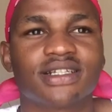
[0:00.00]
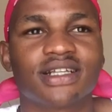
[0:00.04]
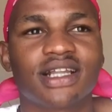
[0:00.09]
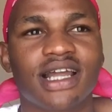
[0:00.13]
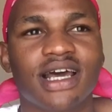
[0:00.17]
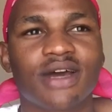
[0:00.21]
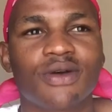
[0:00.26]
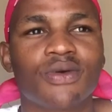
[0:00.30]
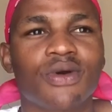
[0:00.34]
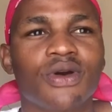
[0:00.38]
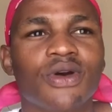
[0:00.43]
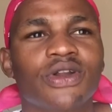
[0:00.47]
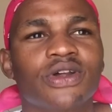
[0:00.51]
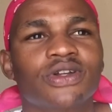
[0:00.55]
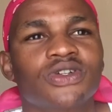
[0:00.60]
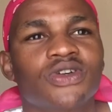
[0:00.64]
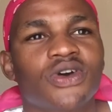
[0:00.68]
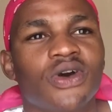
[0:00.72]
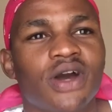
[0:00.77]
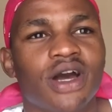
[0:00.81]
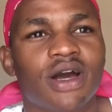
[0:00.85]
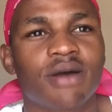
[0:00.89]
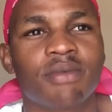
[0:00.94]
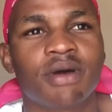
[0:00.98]
Like, we're gonna
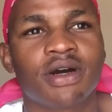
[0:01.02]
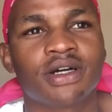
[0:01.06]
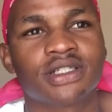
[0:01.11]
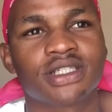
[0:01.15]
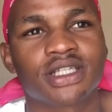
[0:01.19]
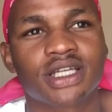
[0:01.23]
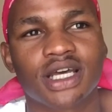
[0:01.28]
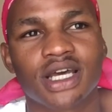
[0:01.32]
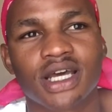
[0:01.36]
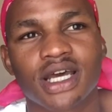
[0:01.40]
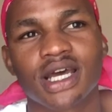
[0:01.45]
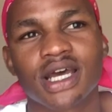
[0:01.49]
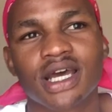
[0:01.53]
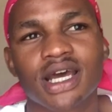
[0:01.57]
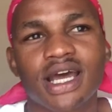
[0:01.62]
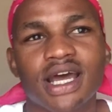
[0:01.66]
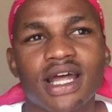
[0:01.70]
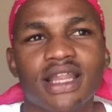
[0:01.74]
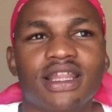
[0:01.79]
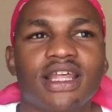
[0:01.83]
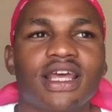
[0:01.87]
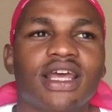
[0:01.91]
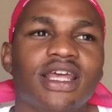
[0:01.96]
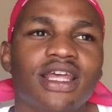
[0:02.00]
talk about
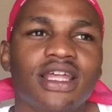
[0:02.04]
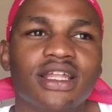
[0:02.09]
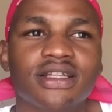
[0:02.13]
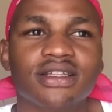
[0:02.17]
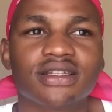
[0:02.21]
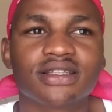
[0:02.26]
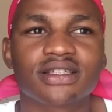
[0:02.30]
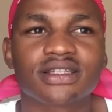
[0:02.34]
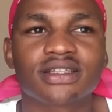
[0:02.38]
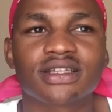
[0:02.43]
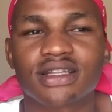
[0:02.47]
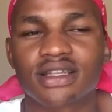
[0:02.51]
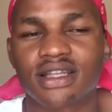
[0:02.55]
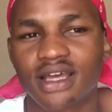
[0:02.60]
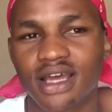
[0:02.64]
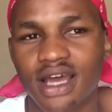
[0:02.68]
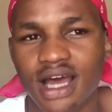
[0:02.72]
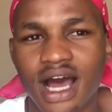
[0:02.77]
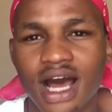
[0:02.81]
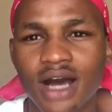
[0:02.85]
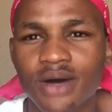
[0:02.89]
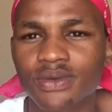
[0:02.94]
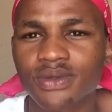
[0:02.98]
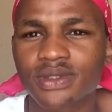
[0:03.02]
the ins, the
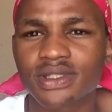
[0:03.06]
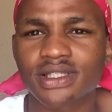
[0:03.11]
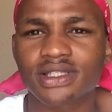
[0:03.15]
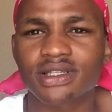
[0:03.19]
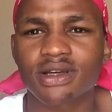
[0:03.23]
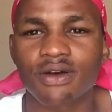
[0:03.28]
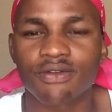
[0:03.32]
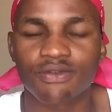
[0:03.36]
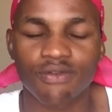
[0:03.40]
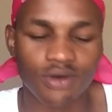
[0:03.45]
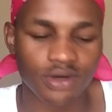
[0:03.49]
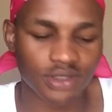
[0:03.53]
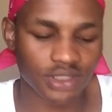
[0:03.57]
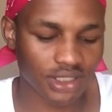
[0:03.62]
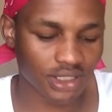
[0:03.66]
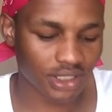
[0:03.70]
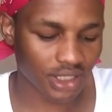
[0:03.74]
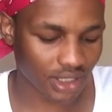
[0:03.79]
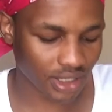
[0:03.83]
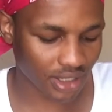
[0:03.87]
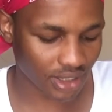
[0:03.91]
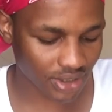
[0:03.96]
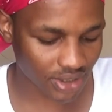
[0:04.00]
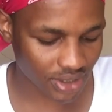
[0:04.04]
outs of content
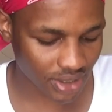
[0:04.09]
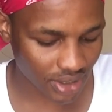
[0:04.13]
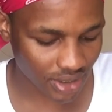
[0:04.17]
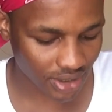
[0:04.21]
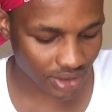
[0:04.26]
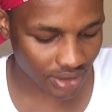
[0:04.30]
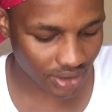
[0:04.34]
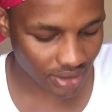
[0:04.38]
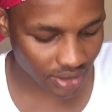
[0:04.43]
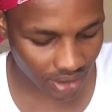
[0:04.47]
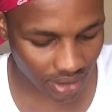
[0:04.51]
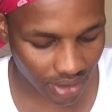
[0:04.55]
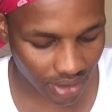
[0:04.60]
creation.